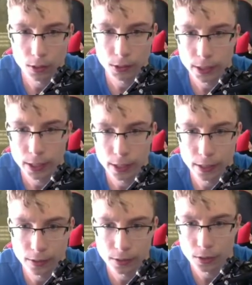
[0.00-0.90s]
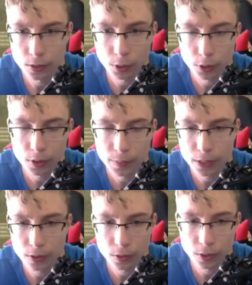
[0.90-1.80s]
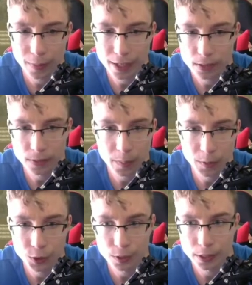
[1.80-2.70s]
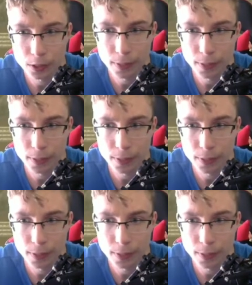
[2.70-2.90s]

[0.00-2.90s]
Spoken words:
Okay, so we're gonna be doing massive damage here either